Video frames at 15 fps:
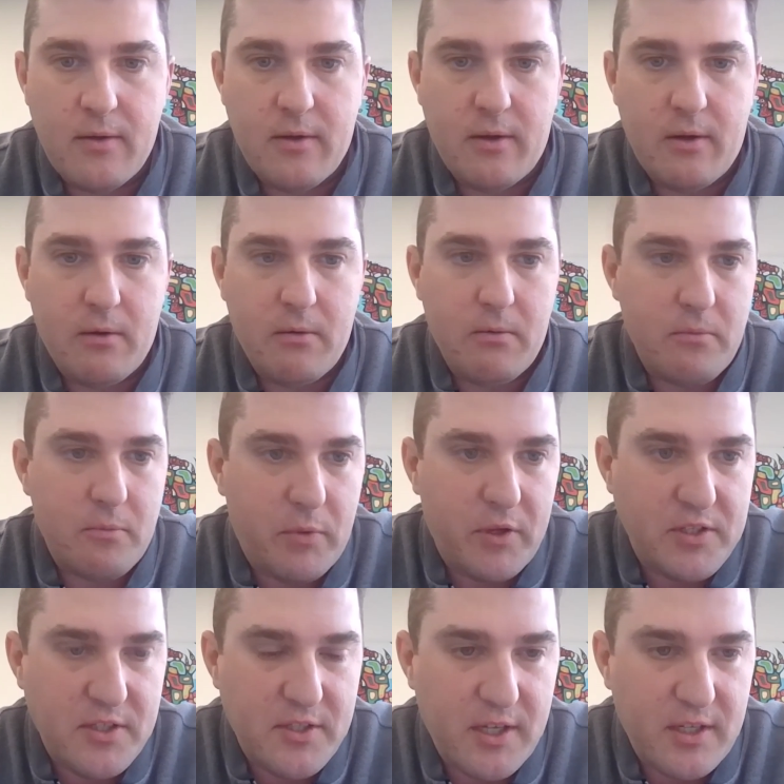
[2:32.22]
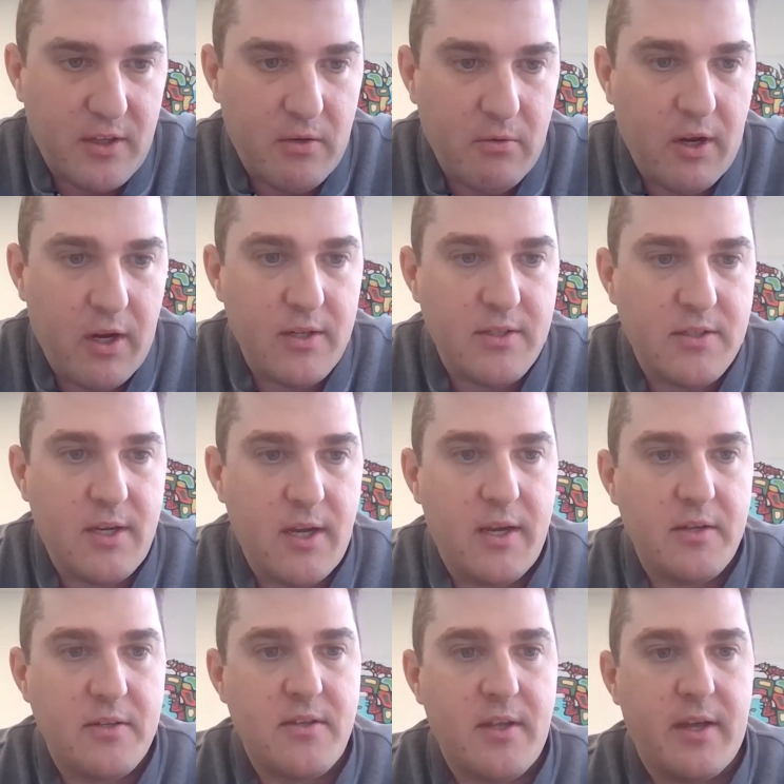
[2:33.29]
you know, places like the United
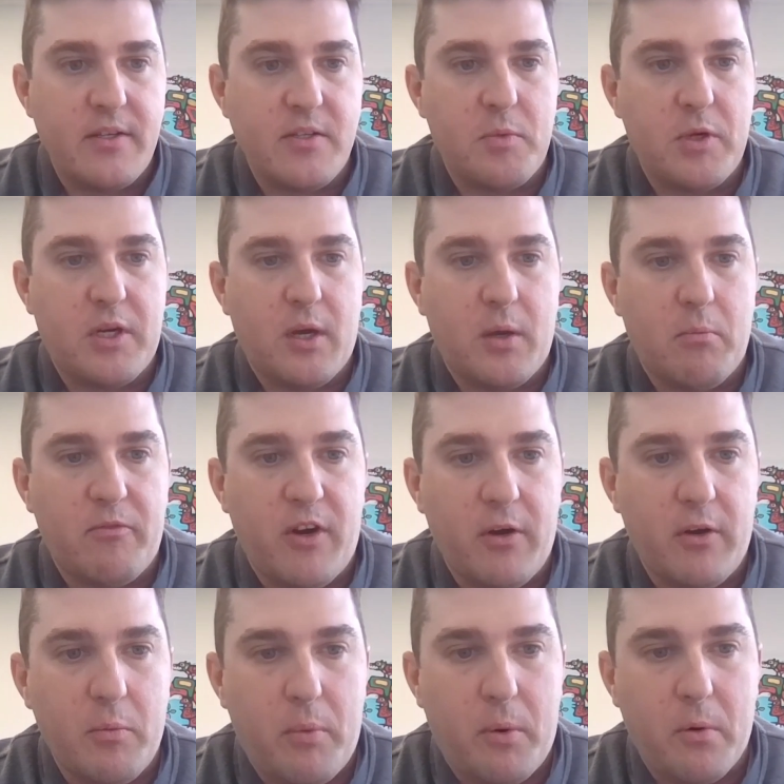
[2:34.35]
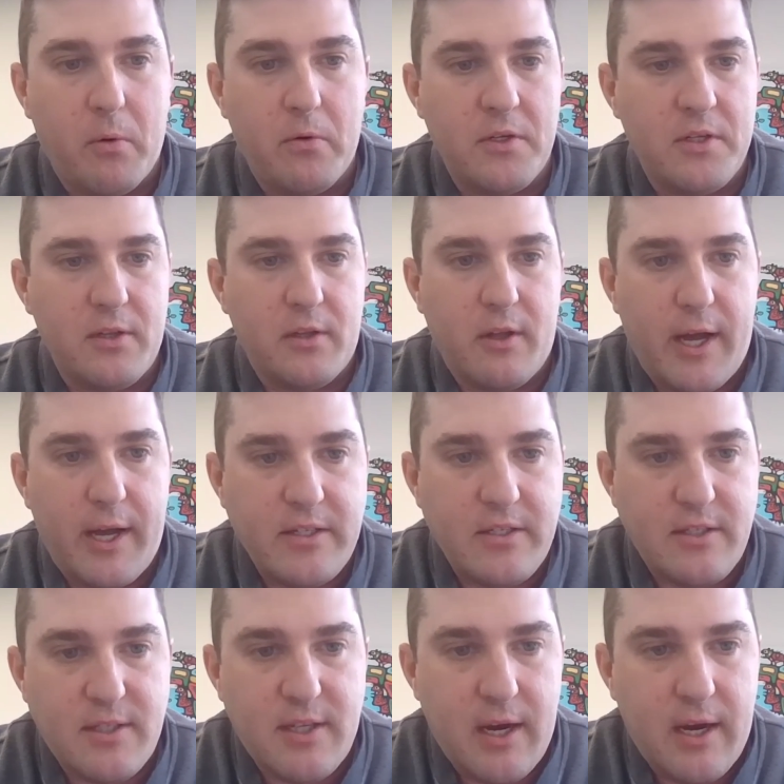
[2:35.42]
States that has become very important in the
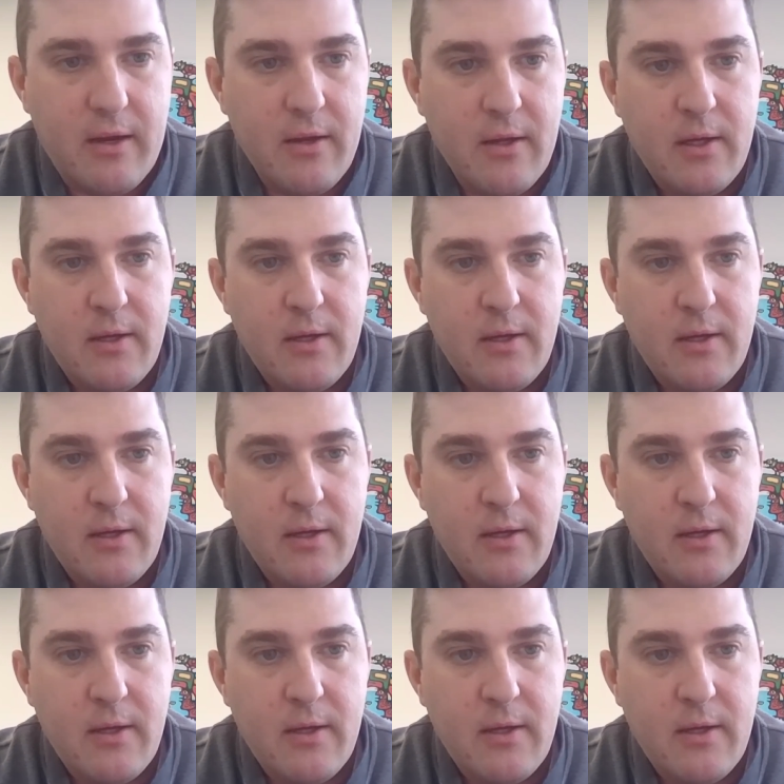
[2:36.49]
last, say,